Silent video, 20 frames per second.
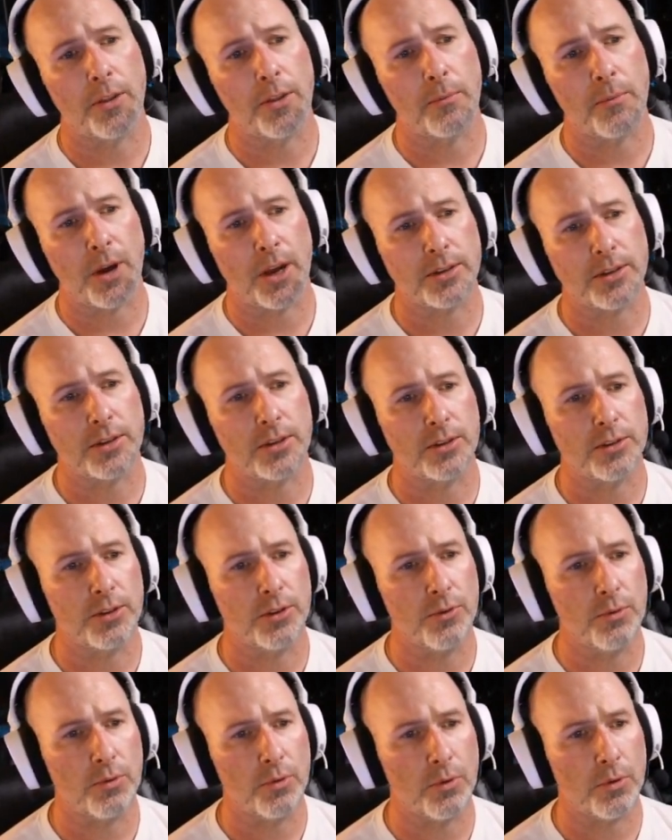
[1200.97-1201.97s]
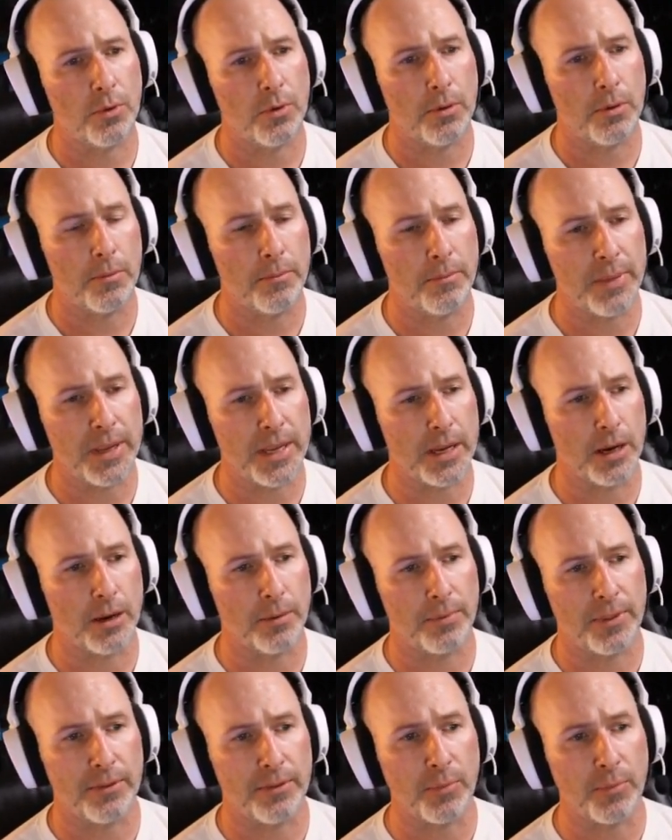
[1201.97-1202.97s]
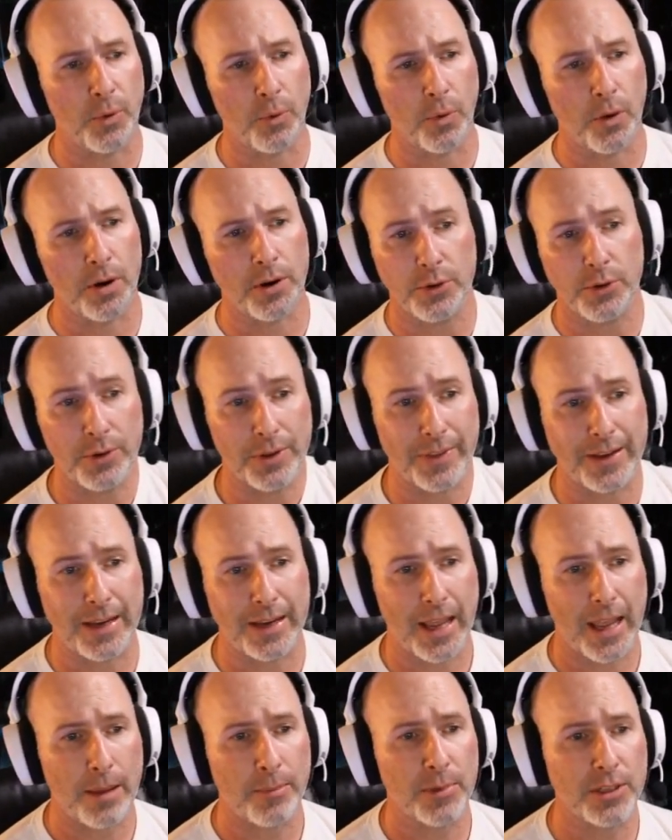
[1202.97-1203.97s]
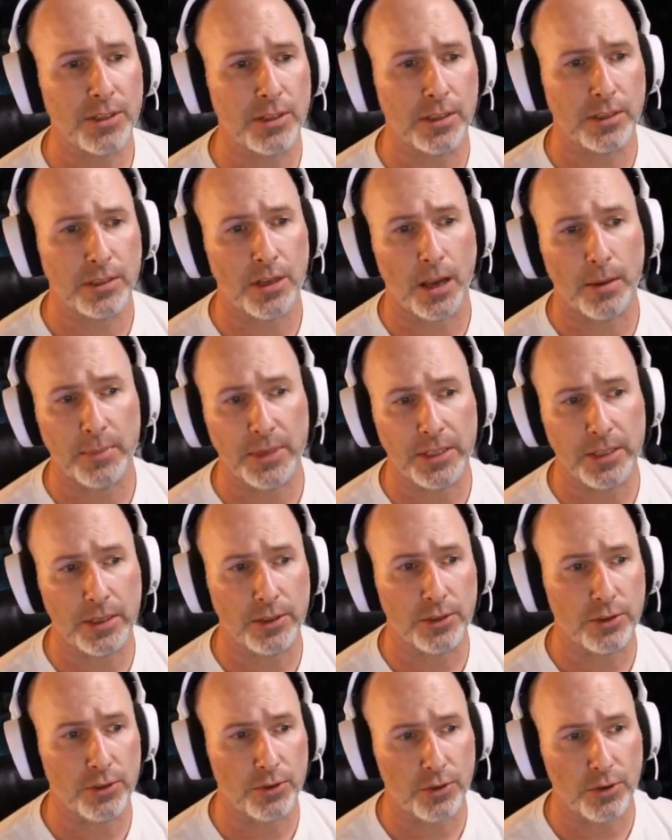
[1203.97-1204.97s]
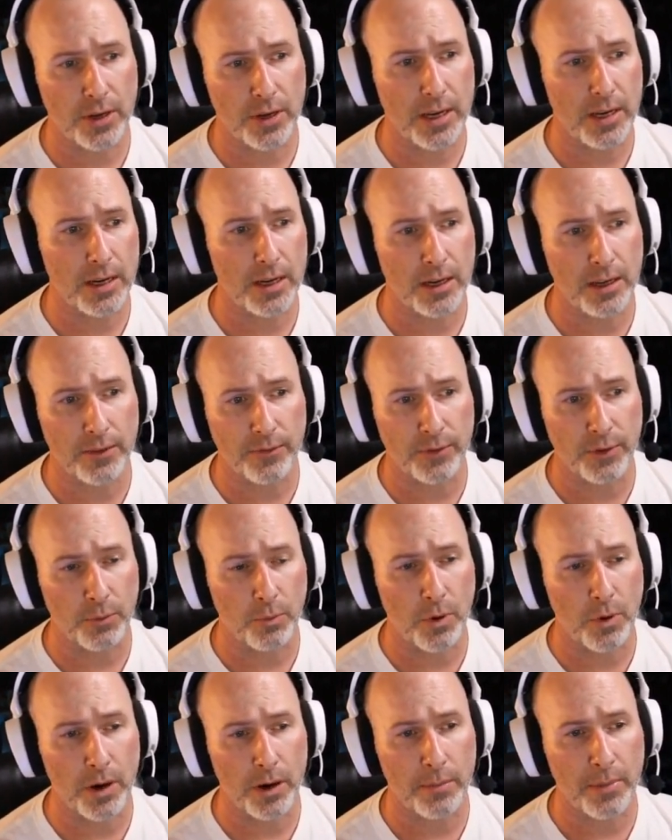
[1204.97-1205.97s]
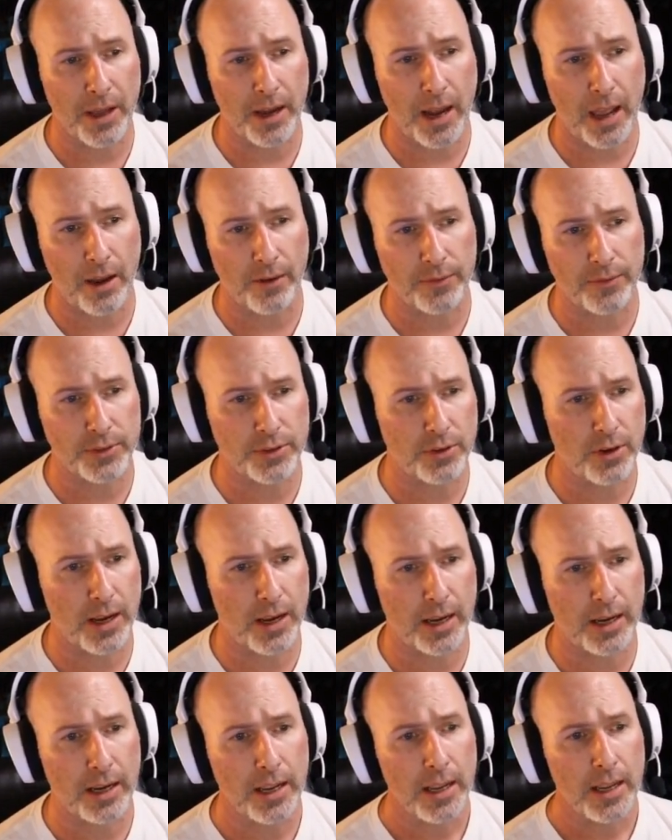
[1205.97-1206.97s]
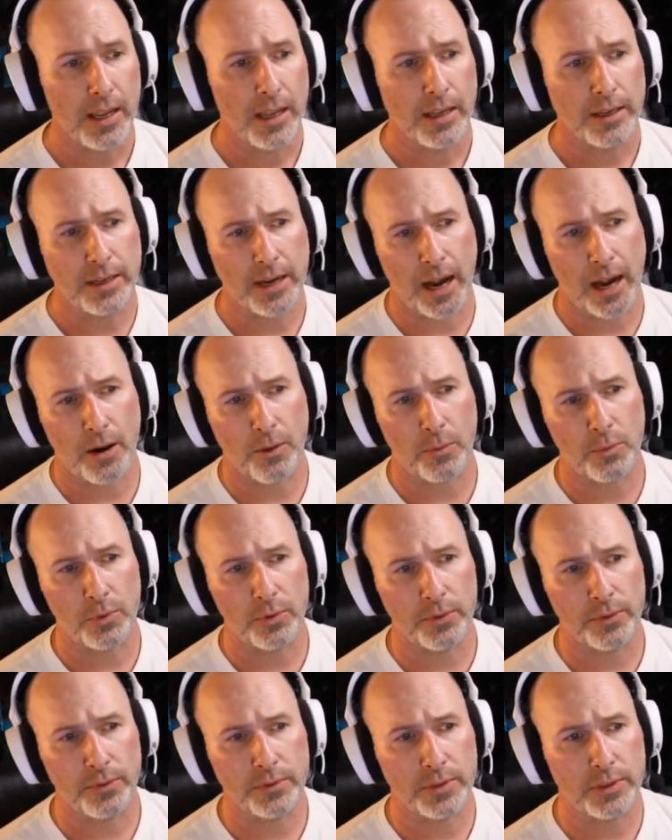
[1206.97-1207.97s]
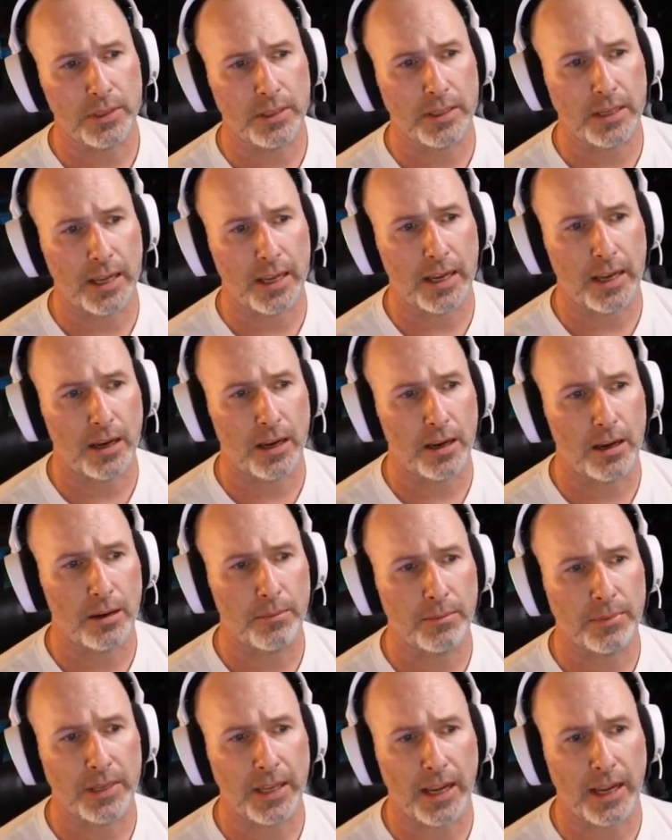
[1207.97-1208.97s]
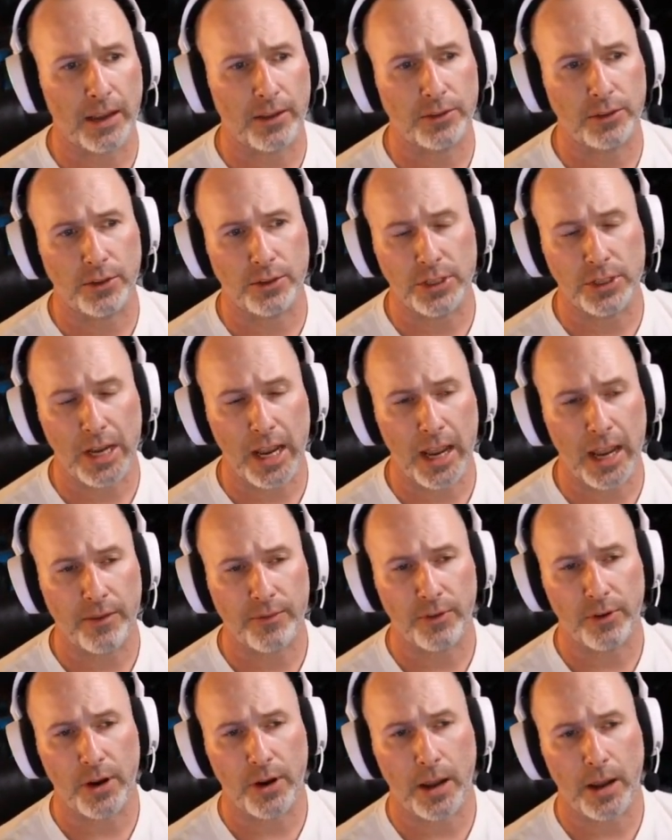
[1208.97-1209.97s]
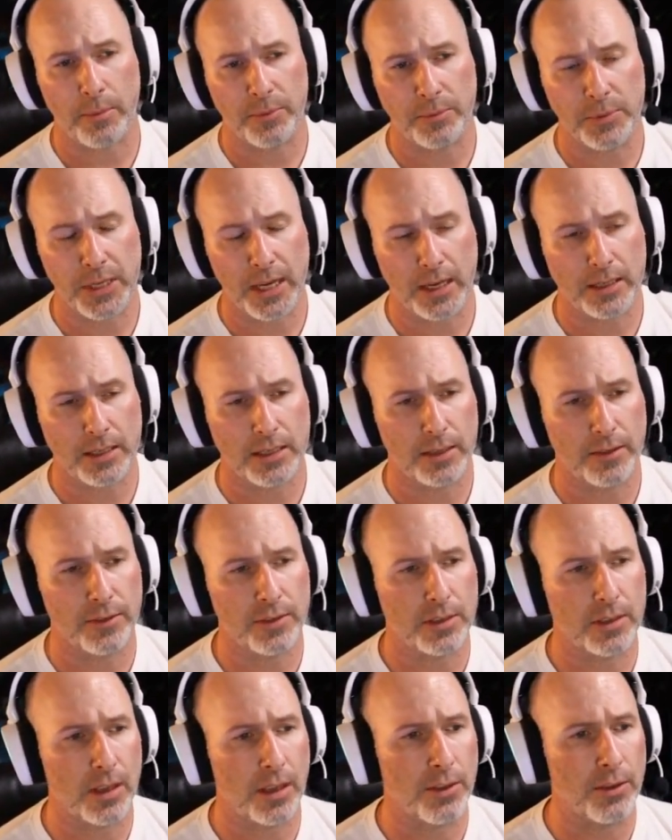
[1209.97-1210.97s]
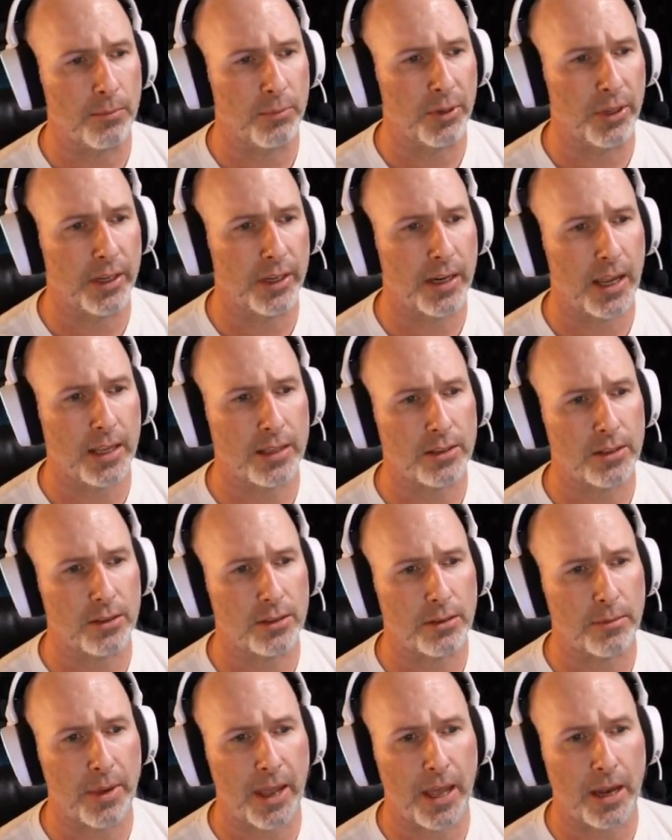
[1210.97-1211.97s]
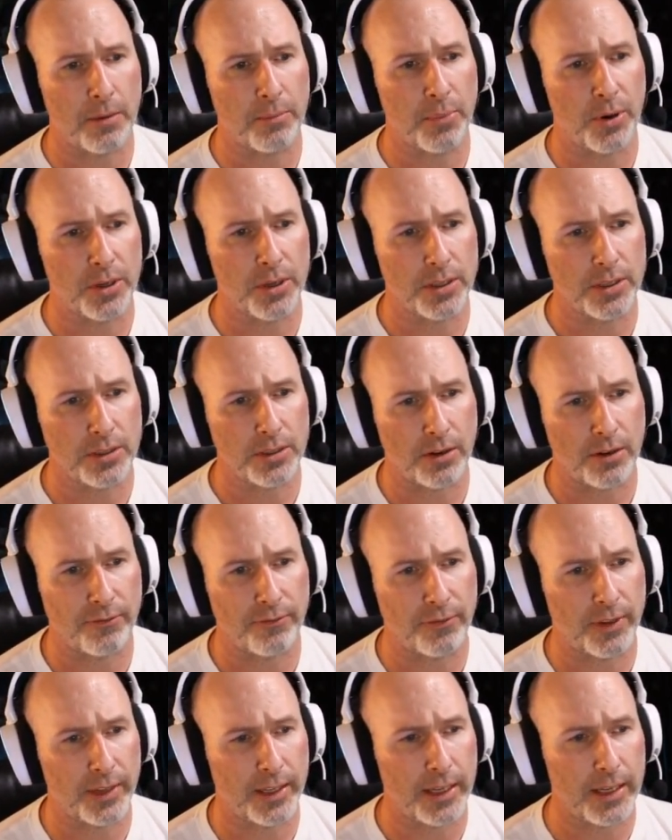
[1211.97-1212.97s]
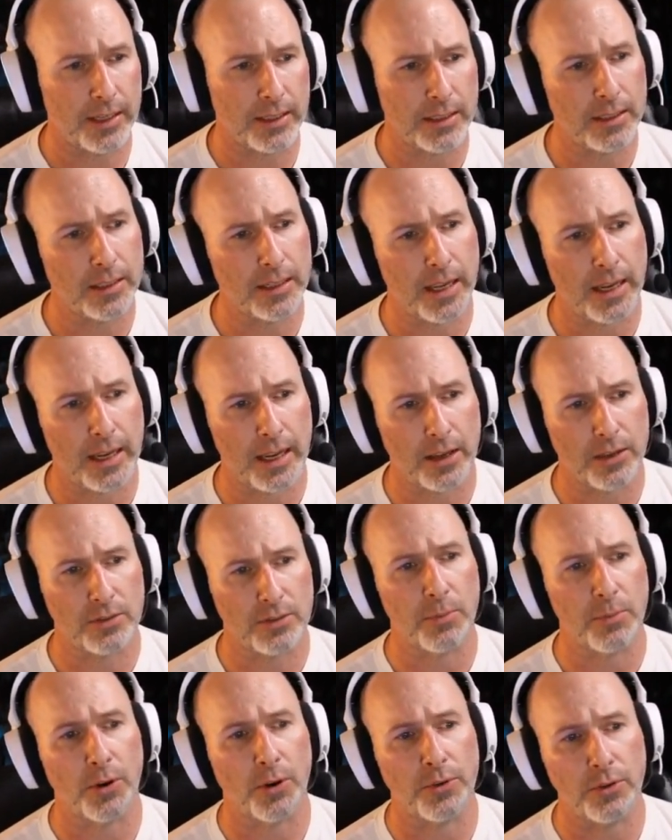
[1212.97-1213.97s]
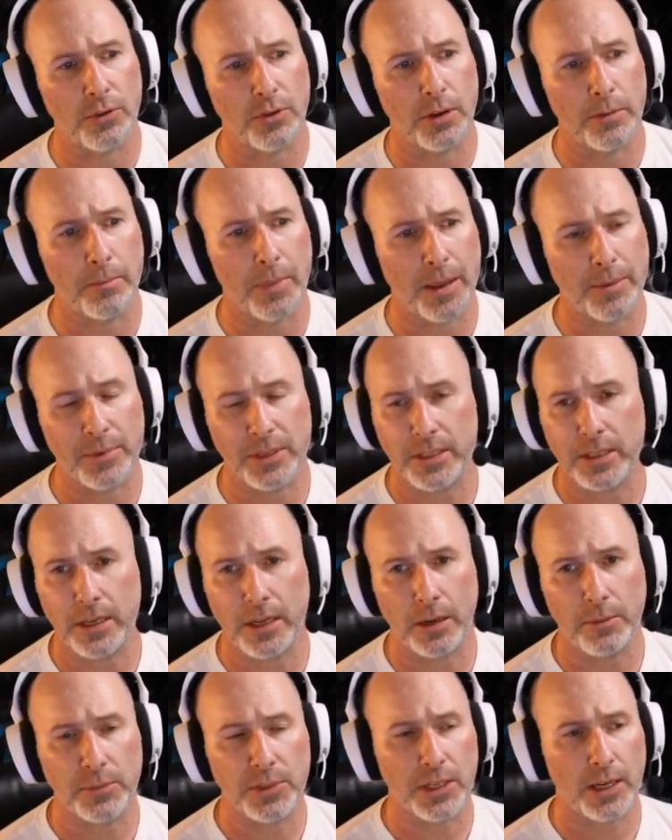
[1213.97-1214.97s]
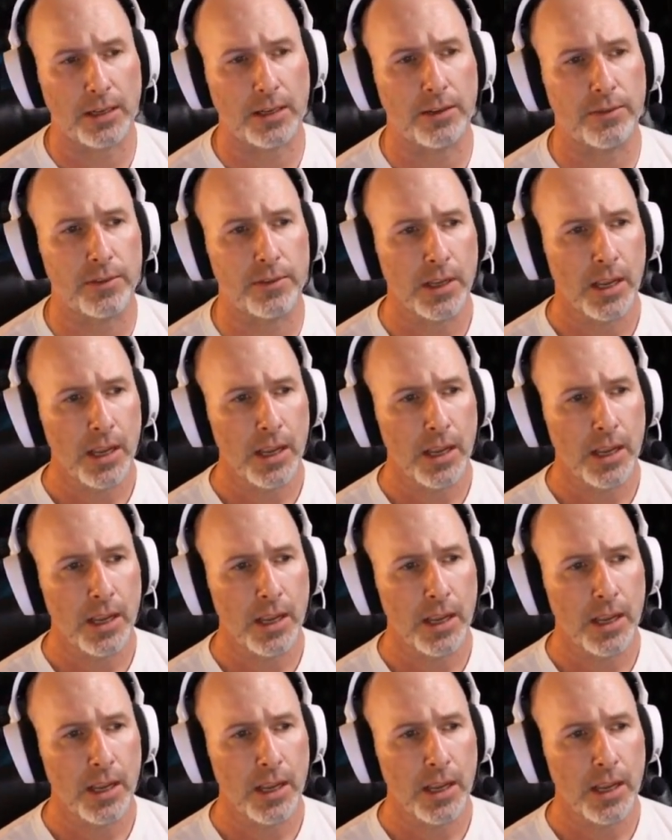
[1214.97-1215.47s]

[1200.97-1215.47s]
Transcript: the monsters who will be up the board doing the damage. The zombies can screen if you're worried about alpha strike. Dire wolves to take out their chaff or grab objectives. The blood knights are some added punch on a flank to take out small unit babysitting objectives.